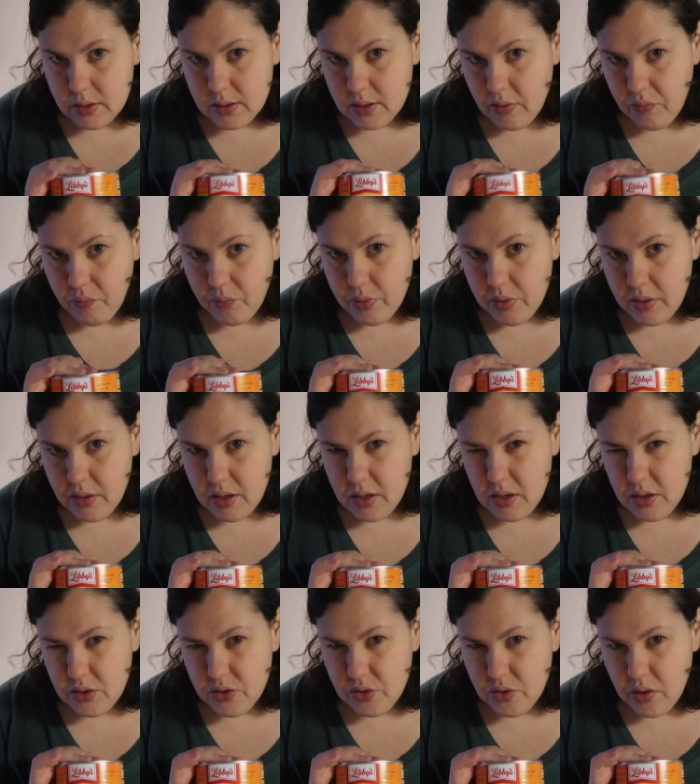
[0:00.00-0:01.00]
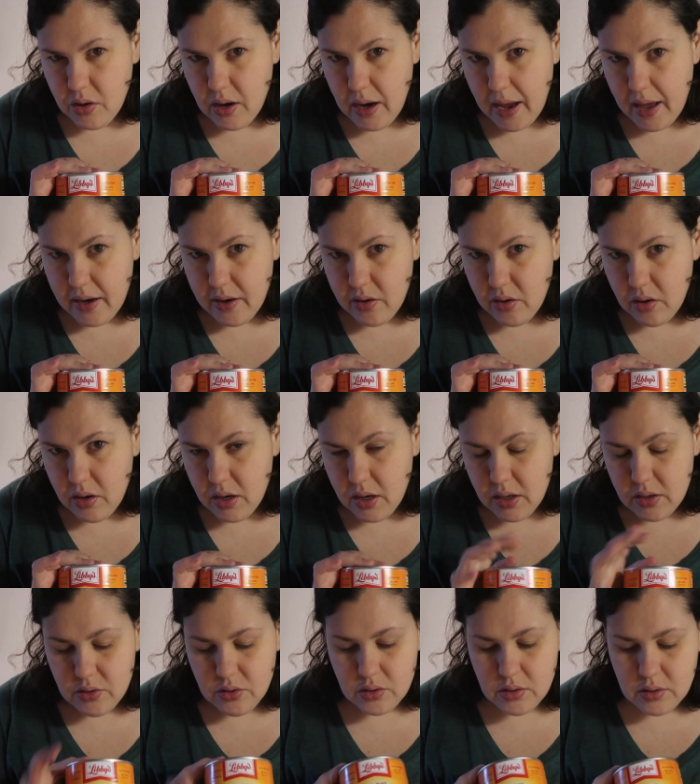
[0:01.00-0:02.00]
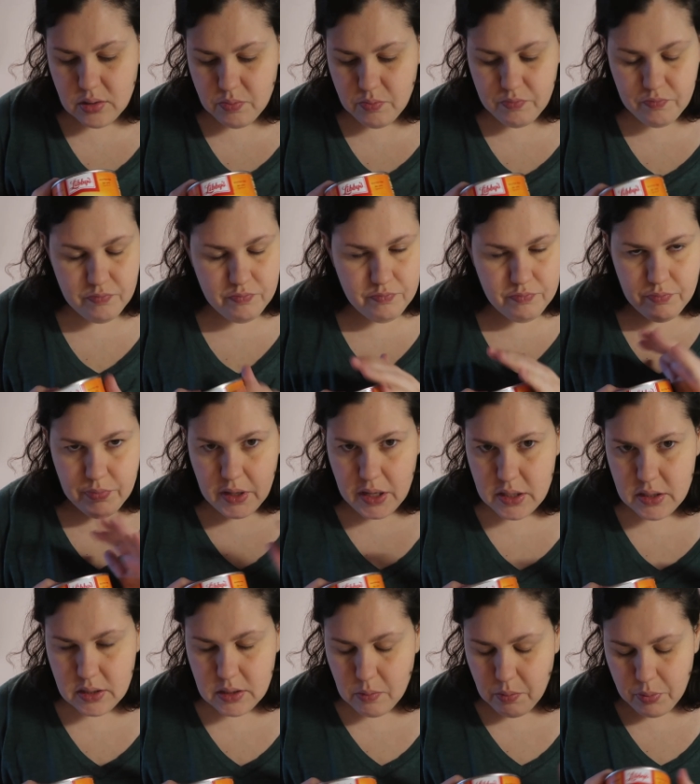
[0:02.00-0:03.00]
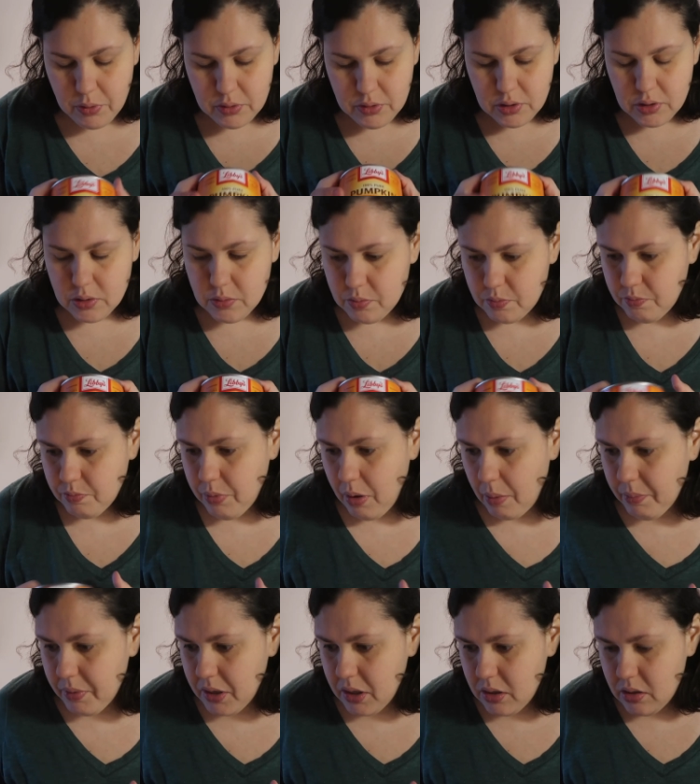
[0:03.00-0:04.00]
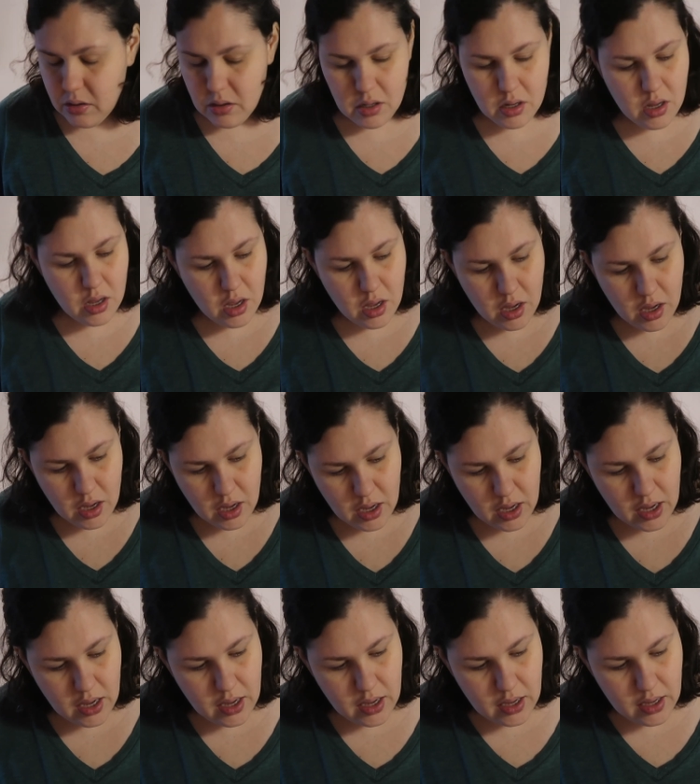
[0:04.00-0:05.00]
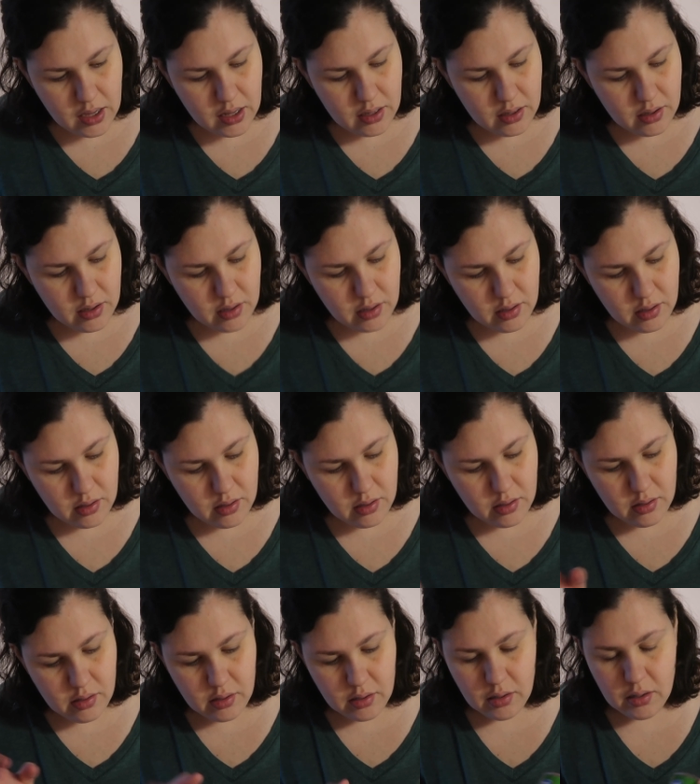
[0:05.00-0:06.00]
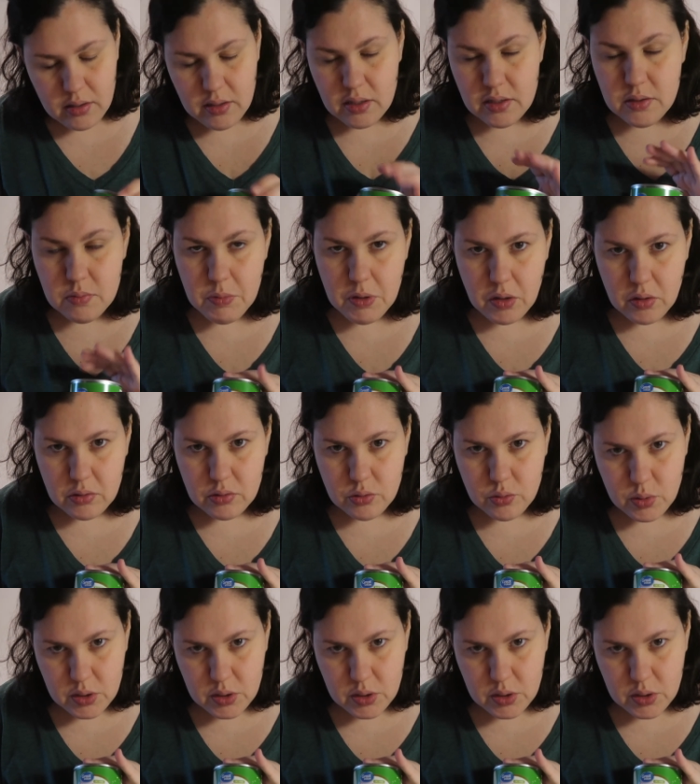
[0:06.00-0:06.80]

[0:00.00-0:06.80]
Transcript: the stuff with the sugar added on it, just plain and simple, just pumpkin, and condensed milk,